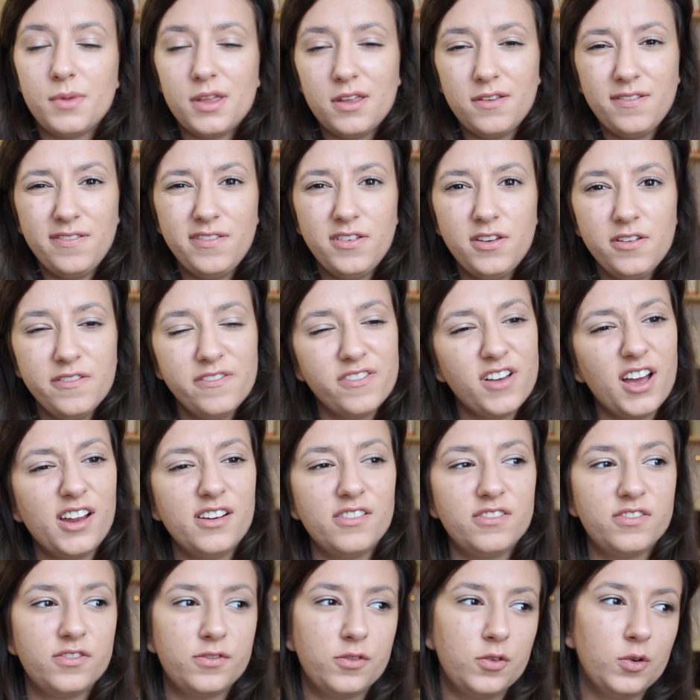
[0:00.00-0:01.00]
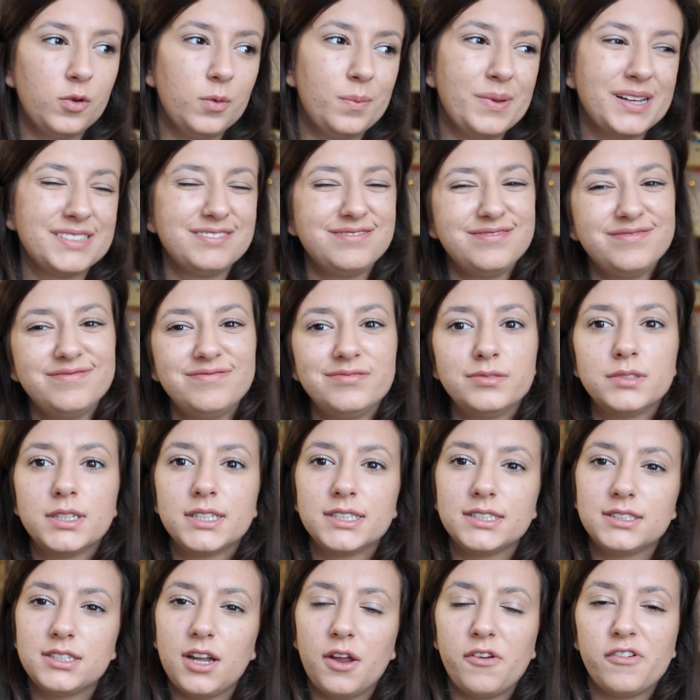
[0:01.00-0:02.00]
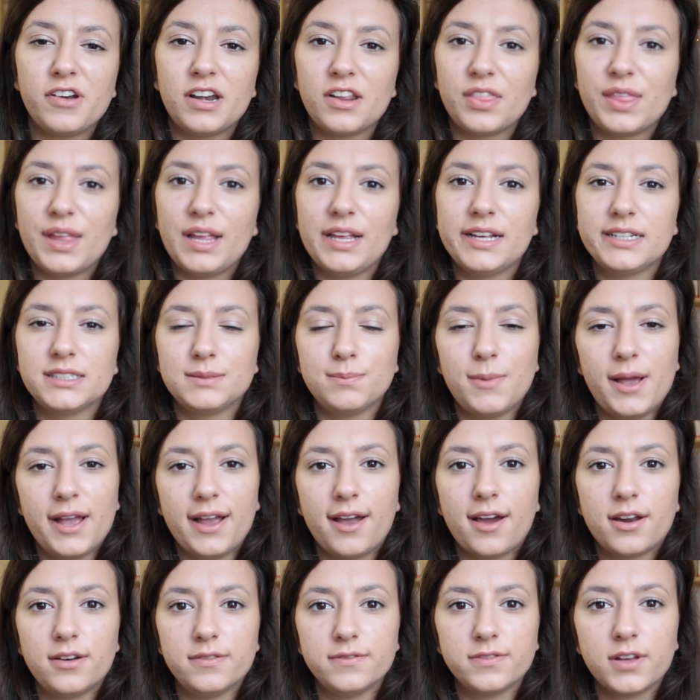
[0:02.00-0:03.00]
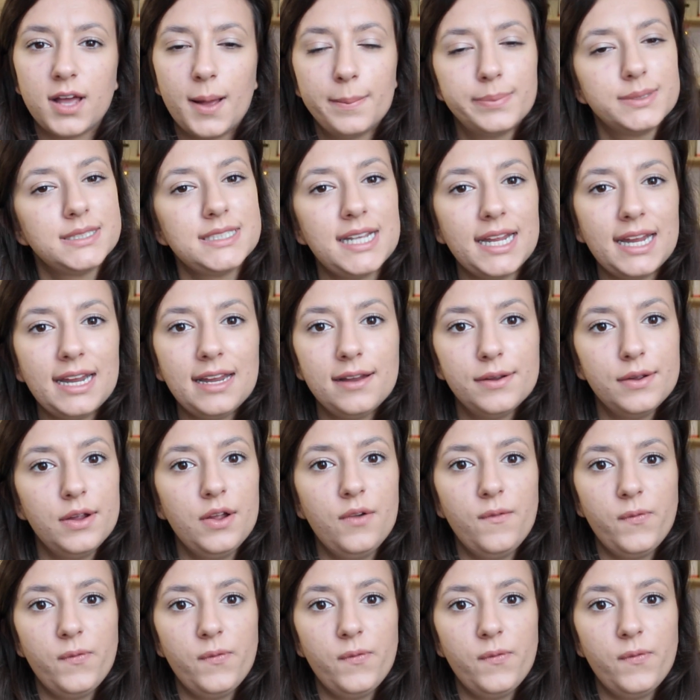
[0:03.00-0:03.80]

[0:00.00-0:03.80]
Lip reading: If you've kind of thought about, I don't really think it's my kind of cup of tea,